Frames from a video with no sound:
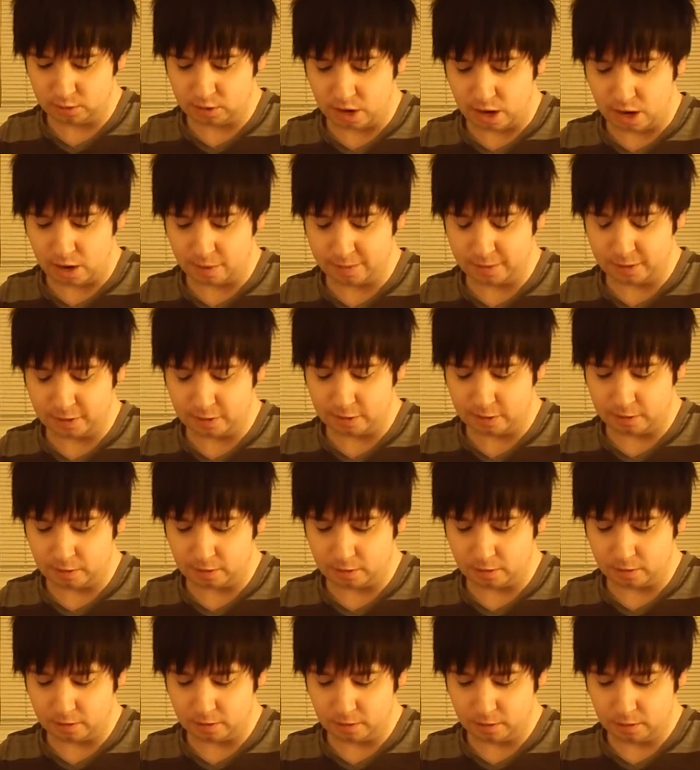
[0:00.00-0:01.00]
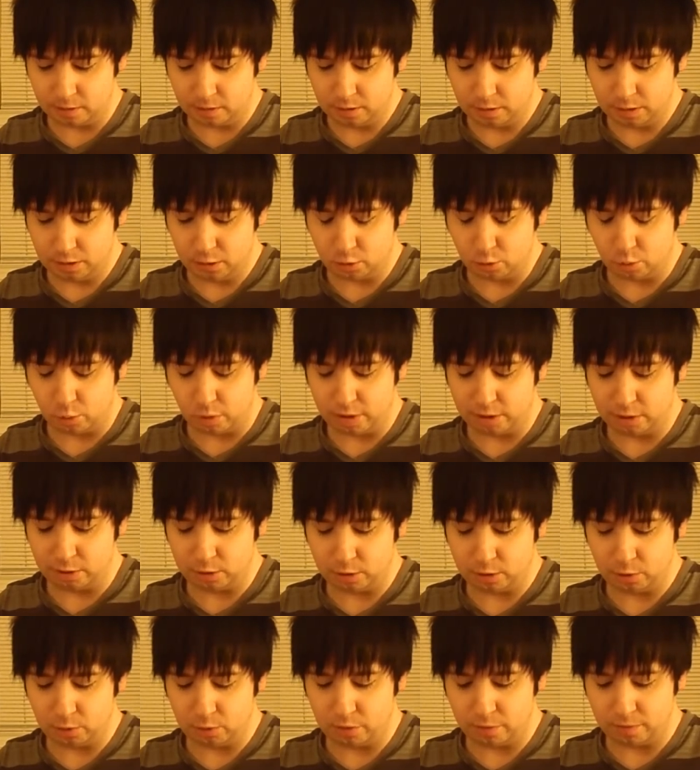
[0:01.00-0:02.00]
dominant,
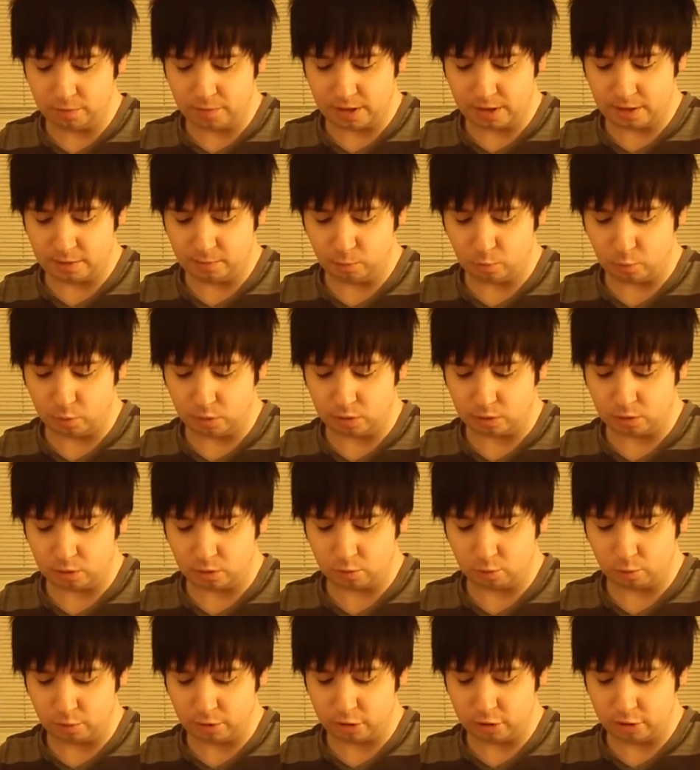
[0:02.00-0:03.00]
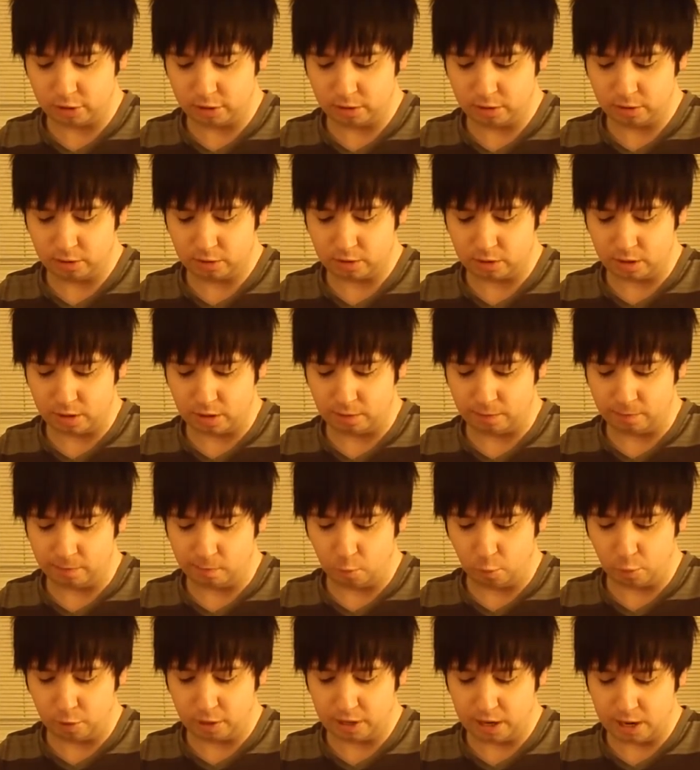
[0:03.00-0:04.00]
22 of them was switches, and
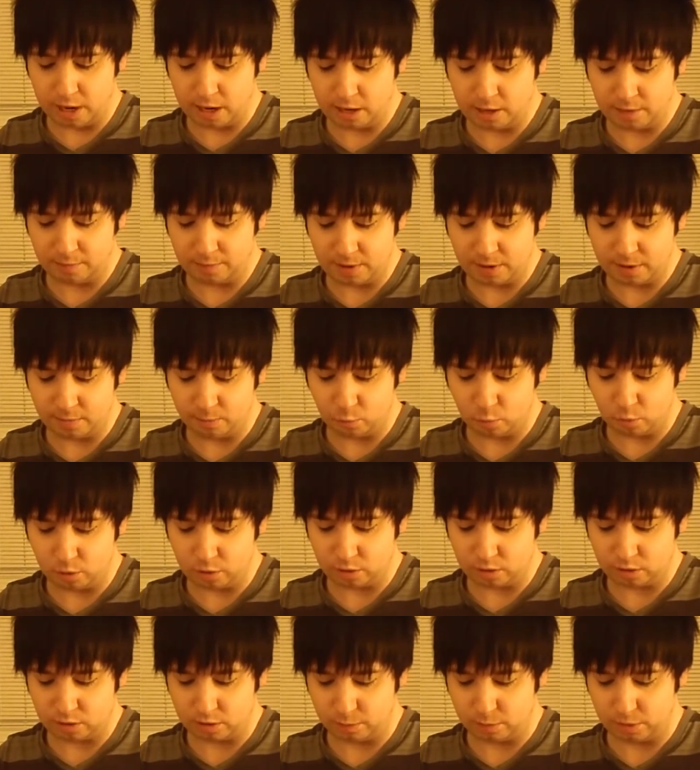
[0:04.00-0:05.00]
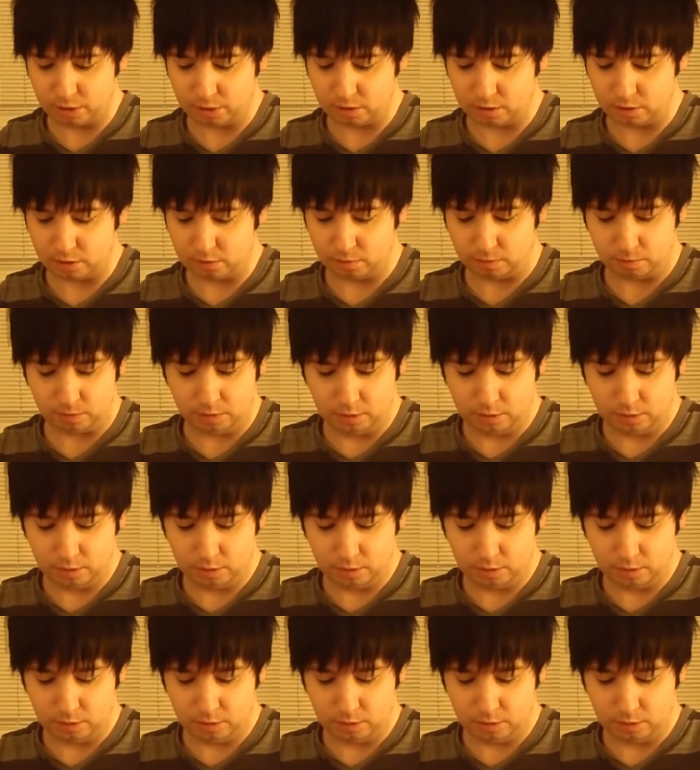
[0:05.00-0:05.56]
48 of them was submissive.